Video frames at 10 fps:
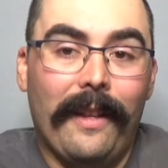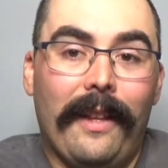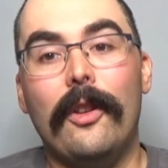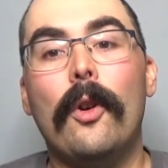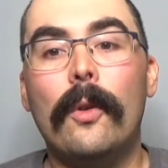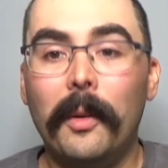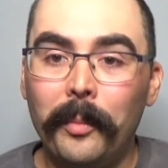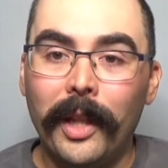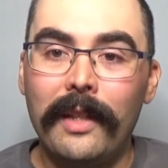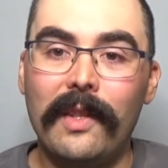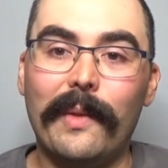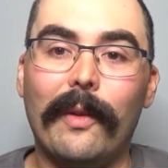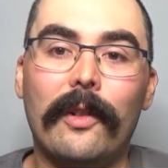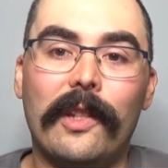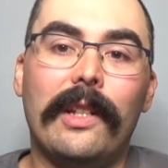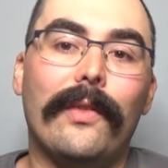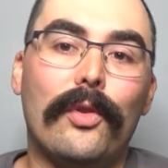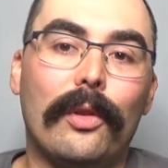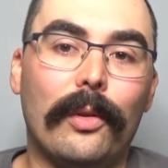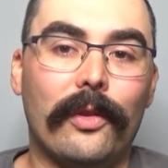No complaints as far as
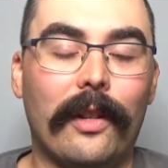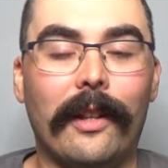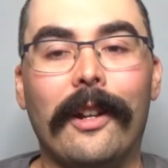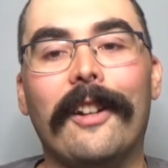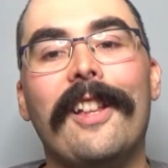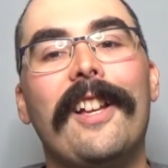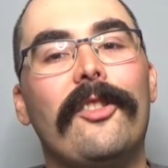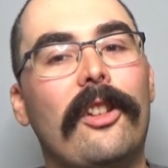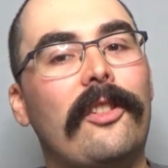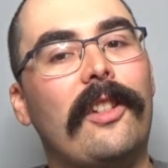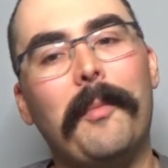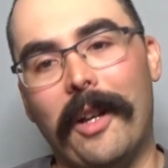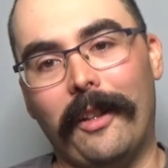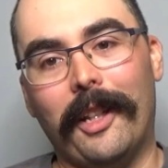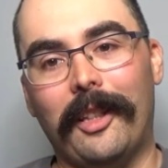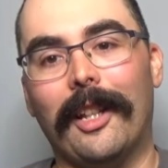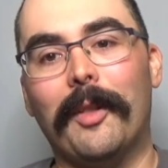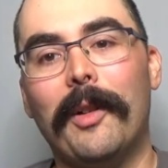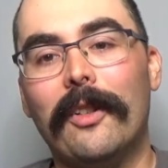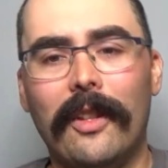individual lures that I got. Just, come on, Lucky Tackle
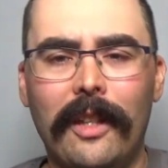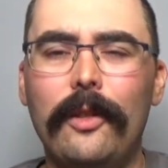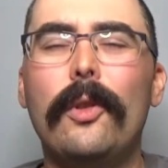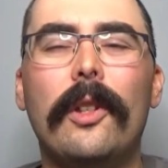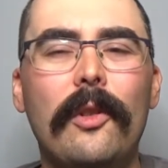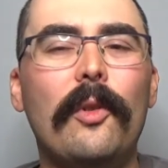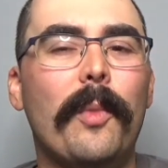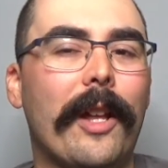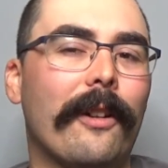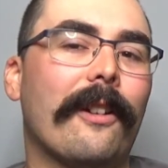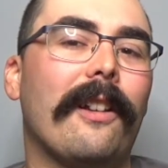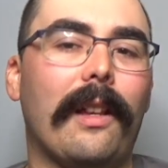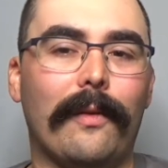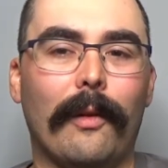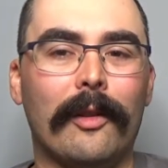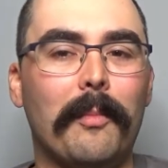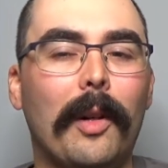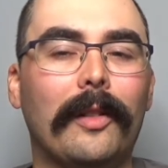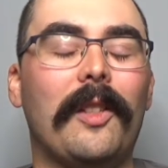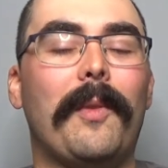Box. You can do better as far as
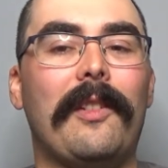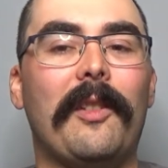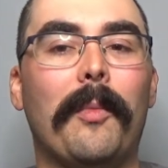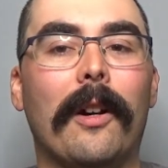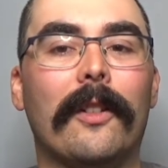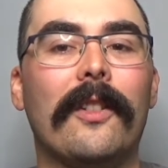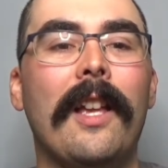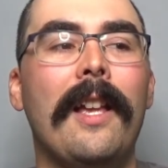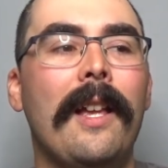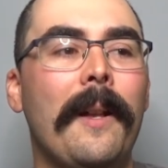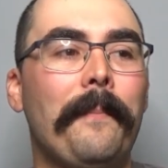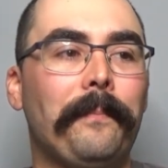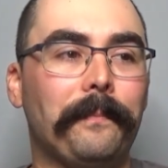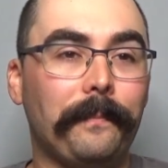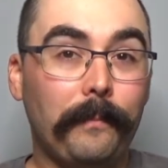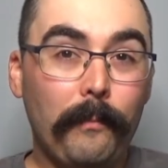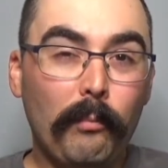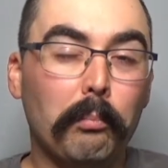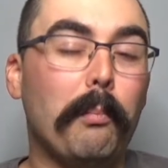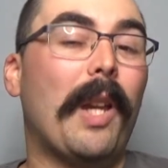multi-species box.
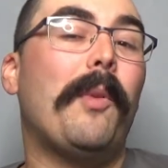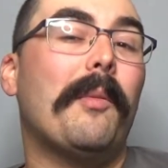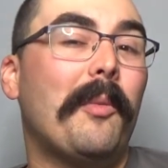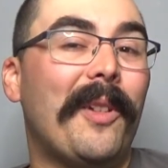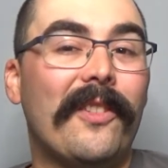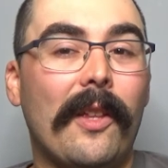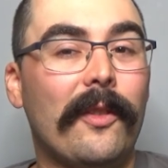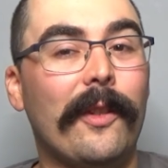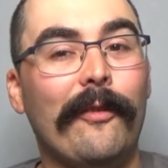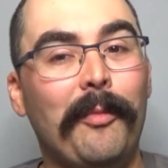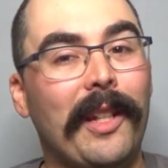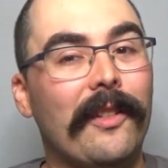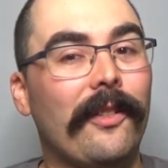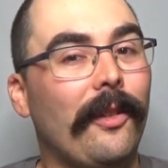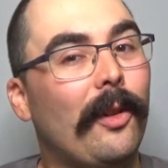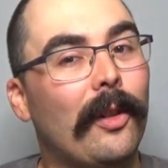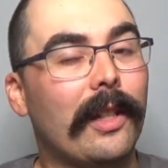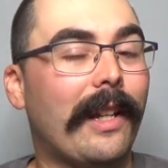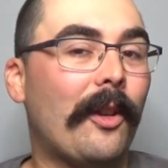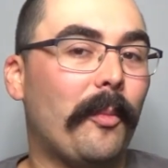Maybe I'm a bit sensitive because of the whole
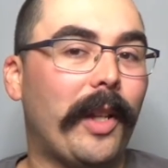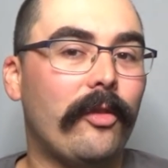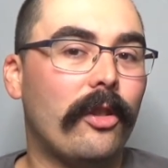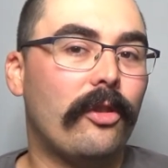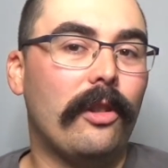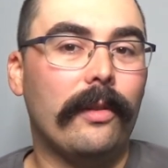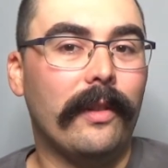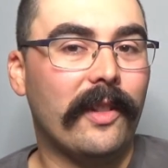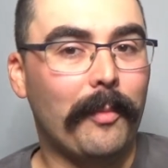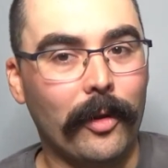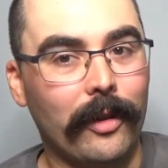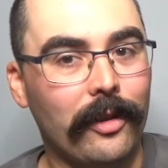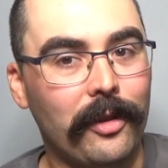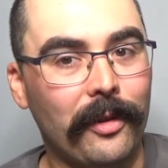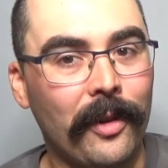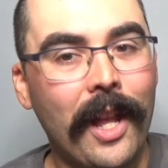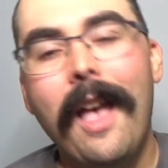account page issue and the support issue.